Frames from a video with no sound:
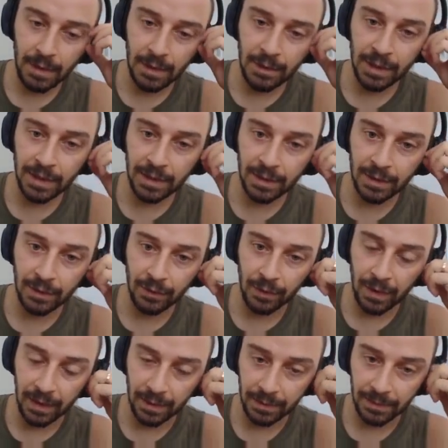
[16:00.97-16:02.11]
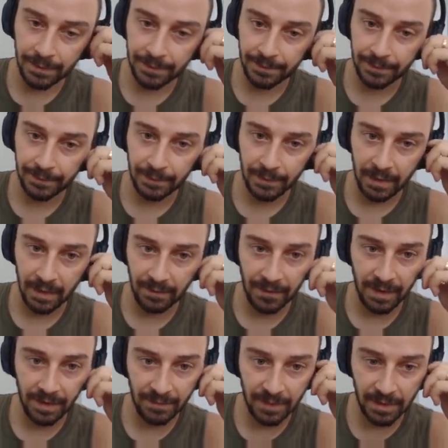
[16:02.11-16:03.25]
chance to crit. And if I
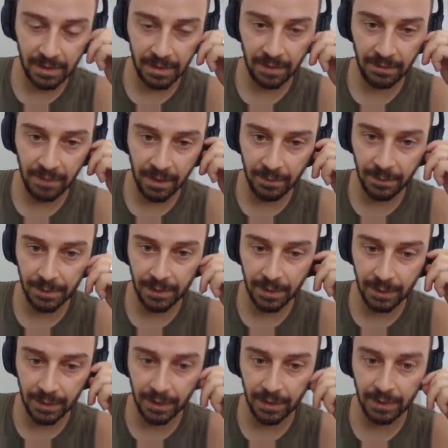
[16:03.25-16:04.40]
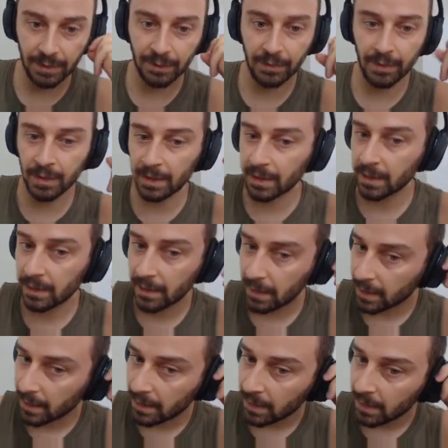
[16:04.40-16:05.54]
have 65% chance to crit,
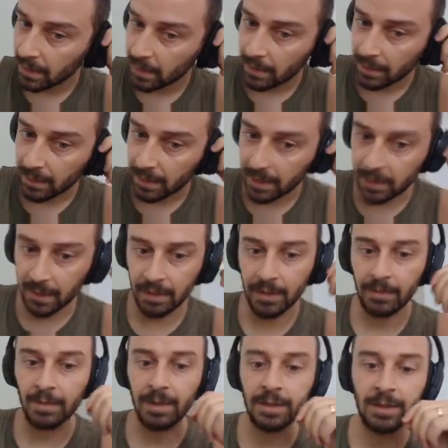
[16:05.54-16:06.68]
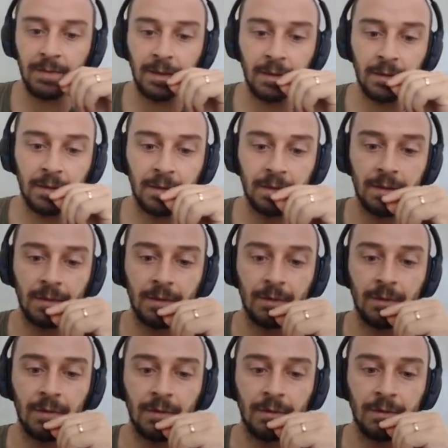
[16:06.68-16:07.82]
then my spell does a
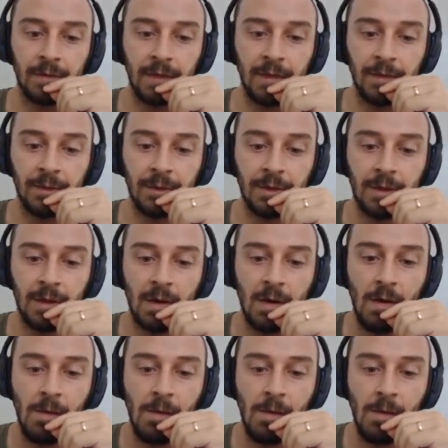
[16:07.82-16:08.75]
critical damage.